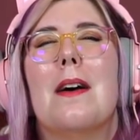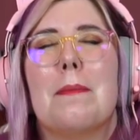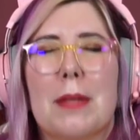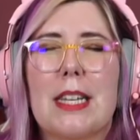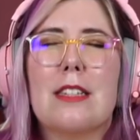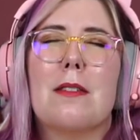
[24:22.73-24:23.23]

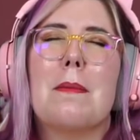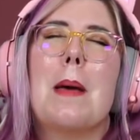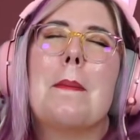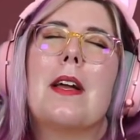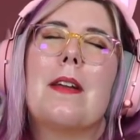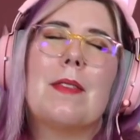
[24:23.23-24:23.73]
please
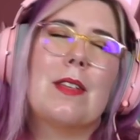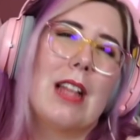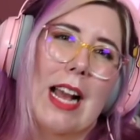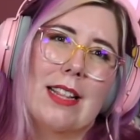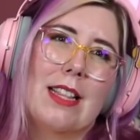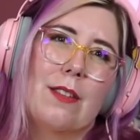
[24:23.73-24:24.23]
remember, if you
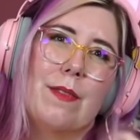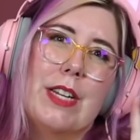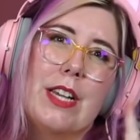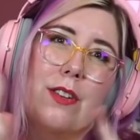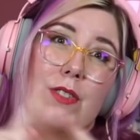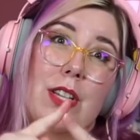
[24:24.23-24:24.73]
like this
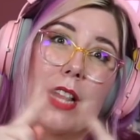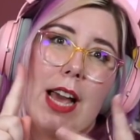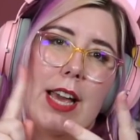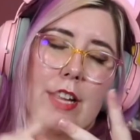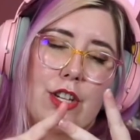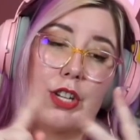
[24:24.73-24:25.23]
video, to
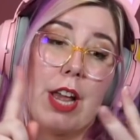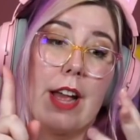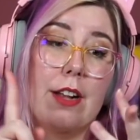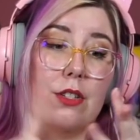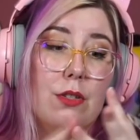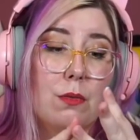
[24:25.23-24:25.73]
like,
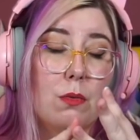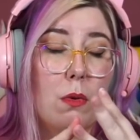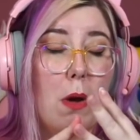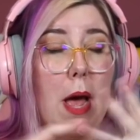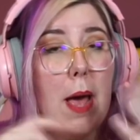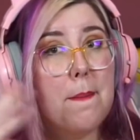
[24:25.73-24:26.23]
share,
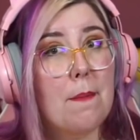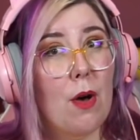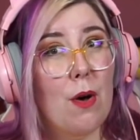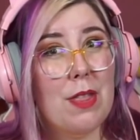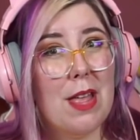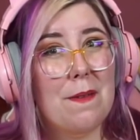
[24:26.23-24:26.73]
subscribe,
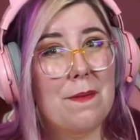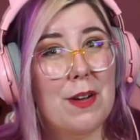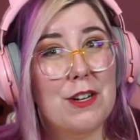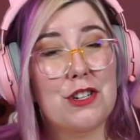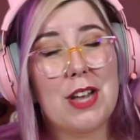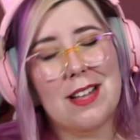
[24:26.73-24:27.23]
all that
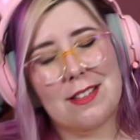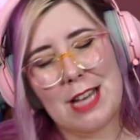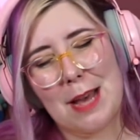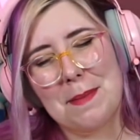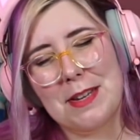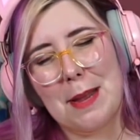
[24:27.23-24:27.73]
fun jazz.
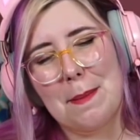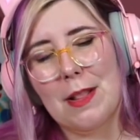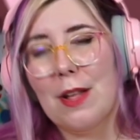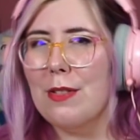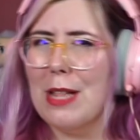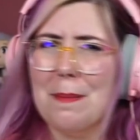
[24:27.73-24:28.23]
Comment down
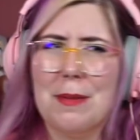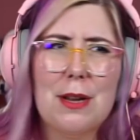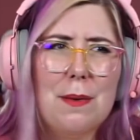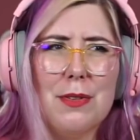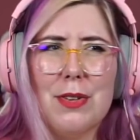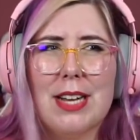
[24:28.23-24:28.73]
below. Let me
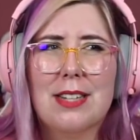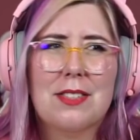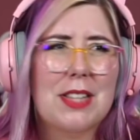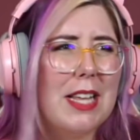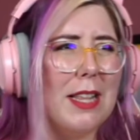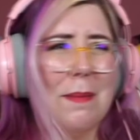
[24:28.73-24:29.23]
know what you guys
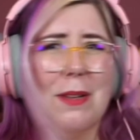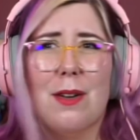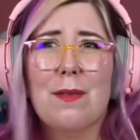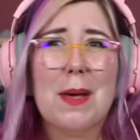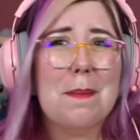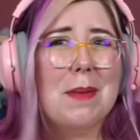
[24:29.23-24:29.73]
think. Let me
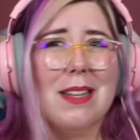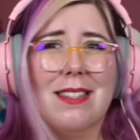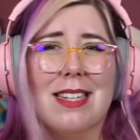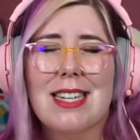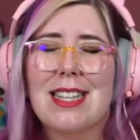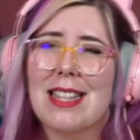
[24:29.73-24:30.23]
know if I
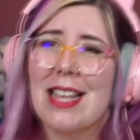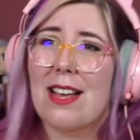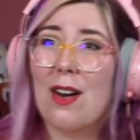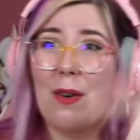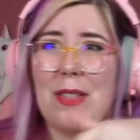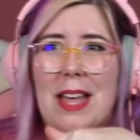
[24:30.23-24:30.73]
missed
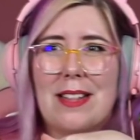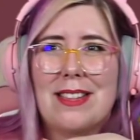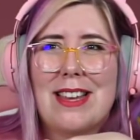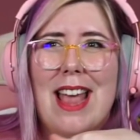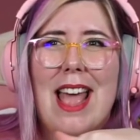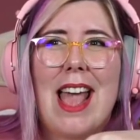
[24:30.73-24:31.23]
anything, all that
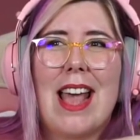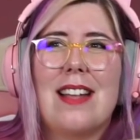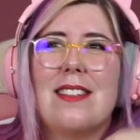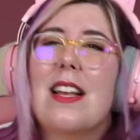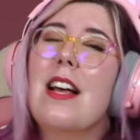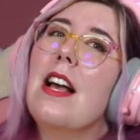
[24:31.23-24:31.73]

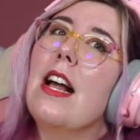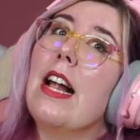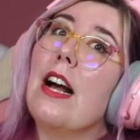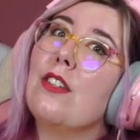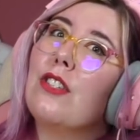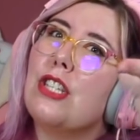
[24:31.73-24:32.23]
jazz.
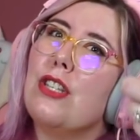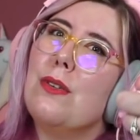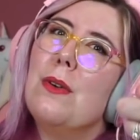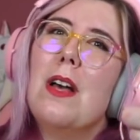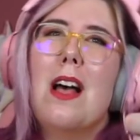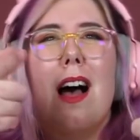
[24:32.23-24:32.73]
And I'll see
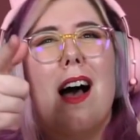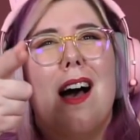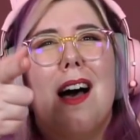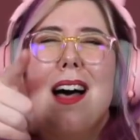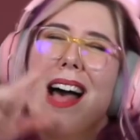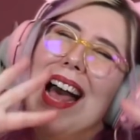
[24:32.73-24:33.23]
you
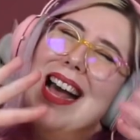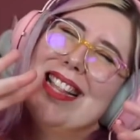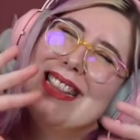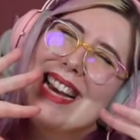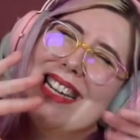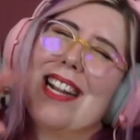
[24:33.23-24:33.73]
all
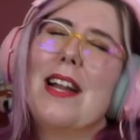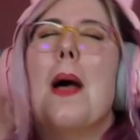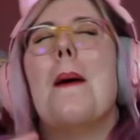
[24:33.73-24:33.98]
later.